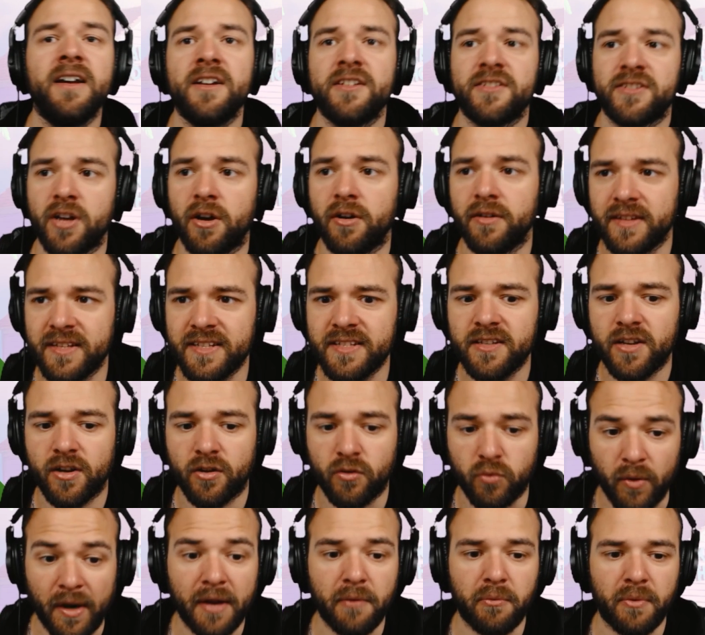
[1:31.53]
So this is a
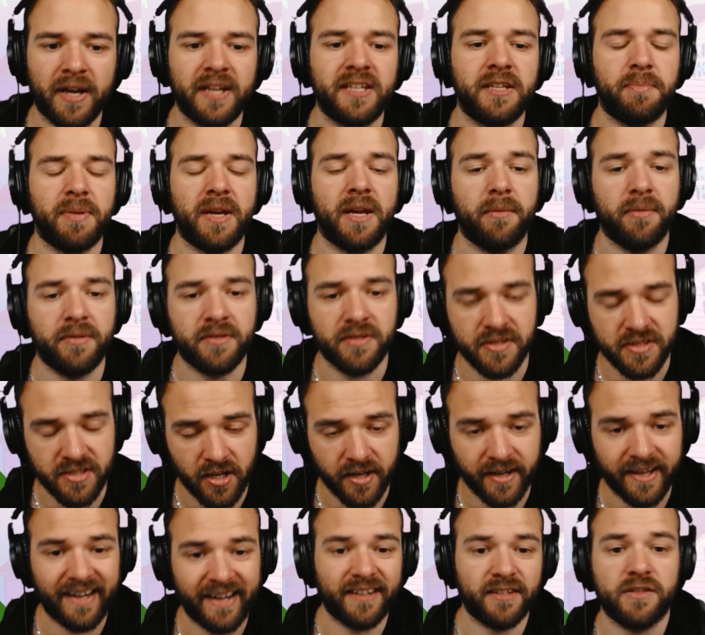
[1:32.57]
great way to be able to
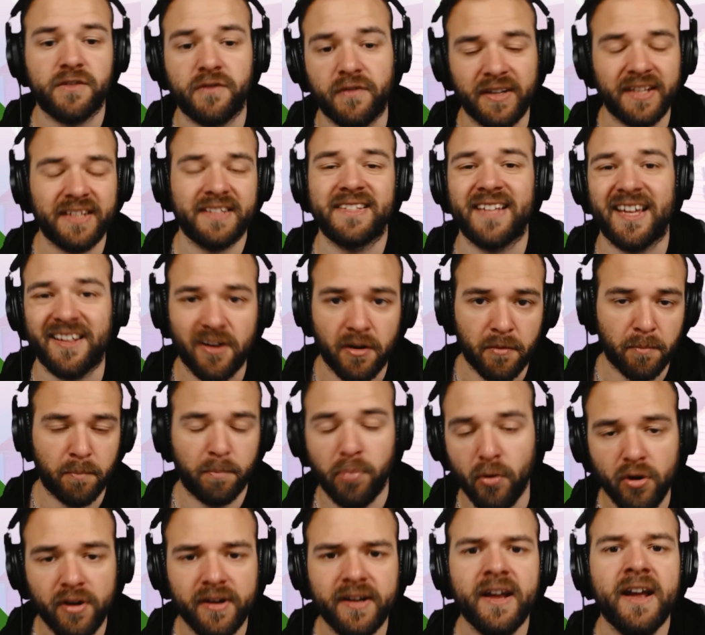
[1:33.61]
start getting those vanillas out on
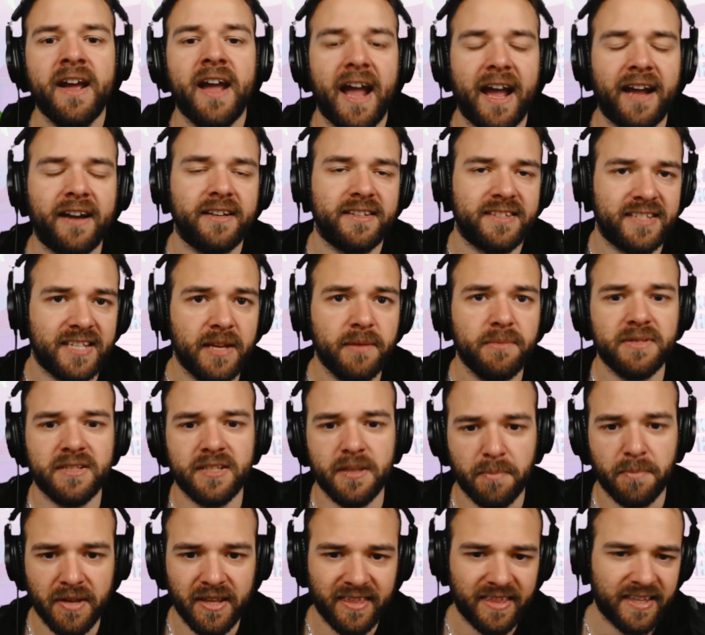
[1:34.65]
board, and it seems
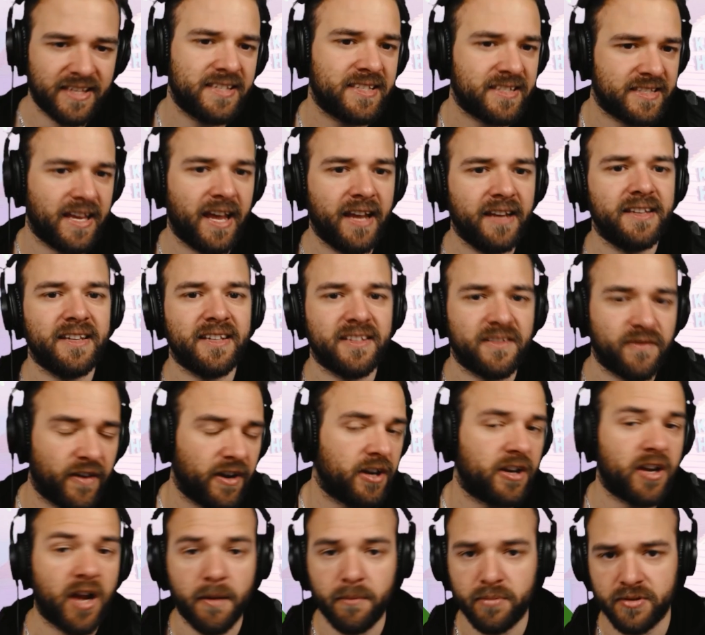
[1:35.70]
to be this set is
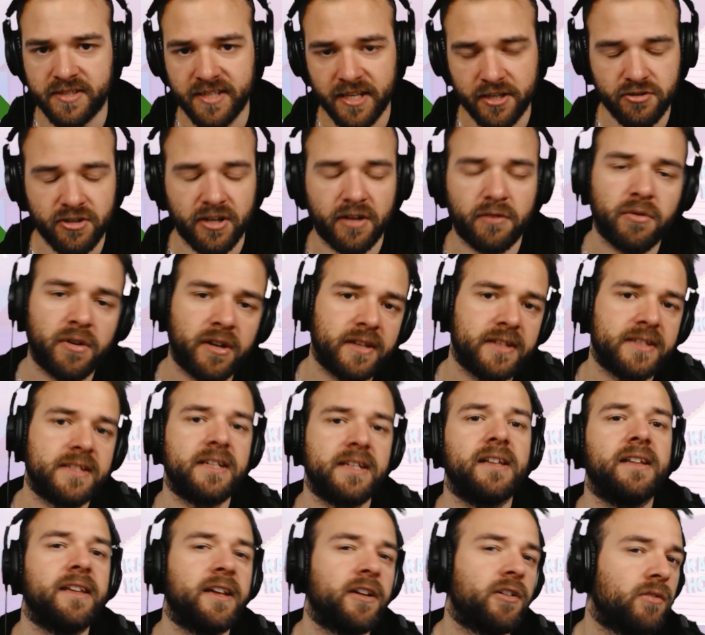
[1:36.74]
very combo centric. We're going to see
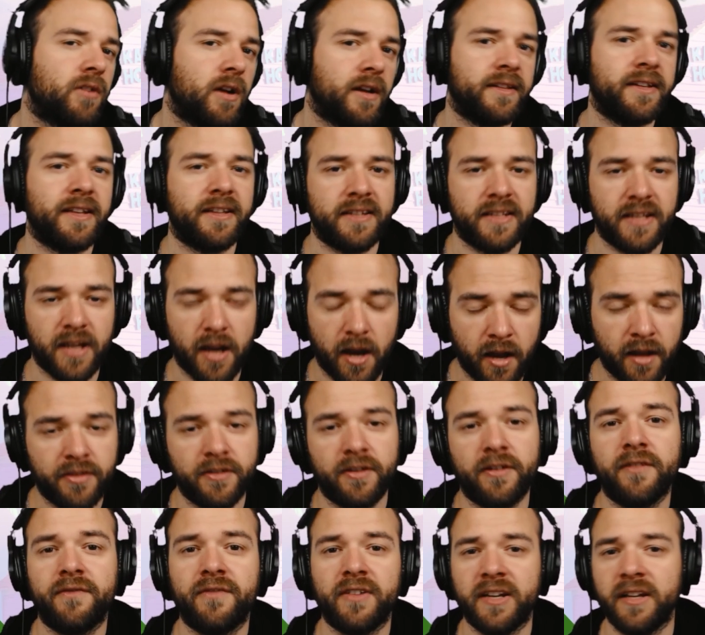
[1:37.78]
it later on that the
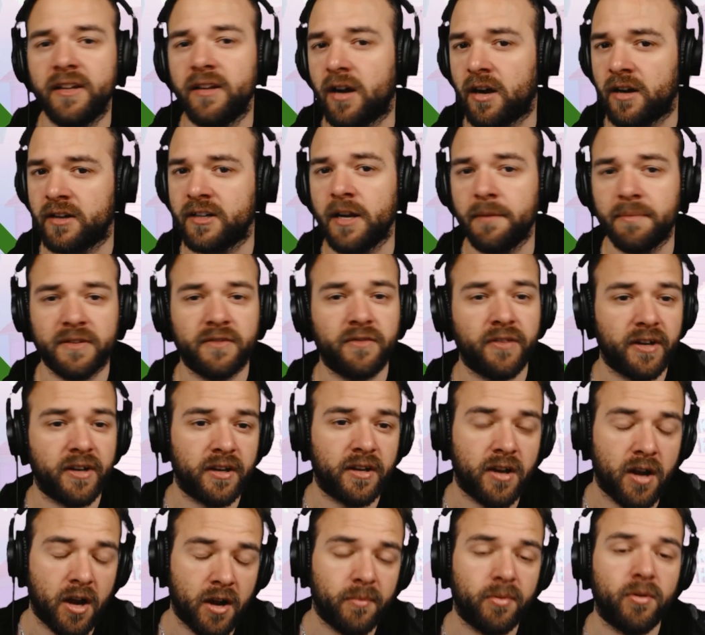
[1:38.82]
other vanilla archetype is very
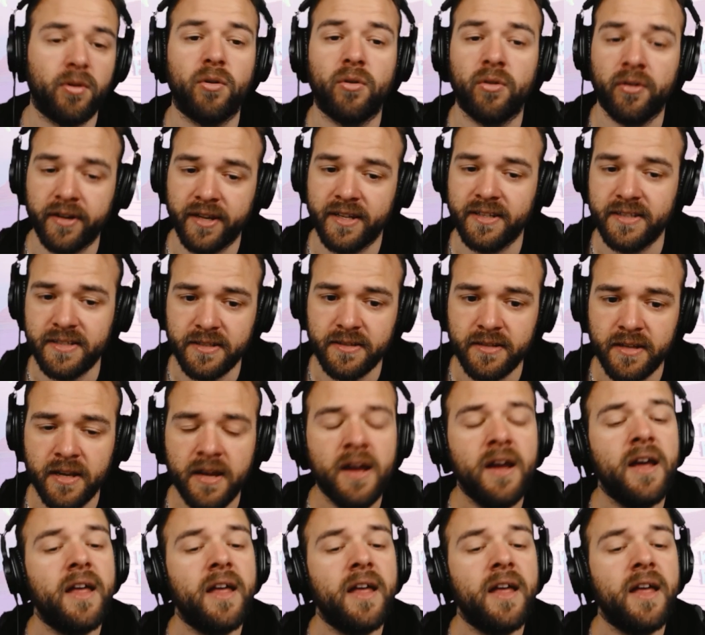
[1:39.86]
combo oriented.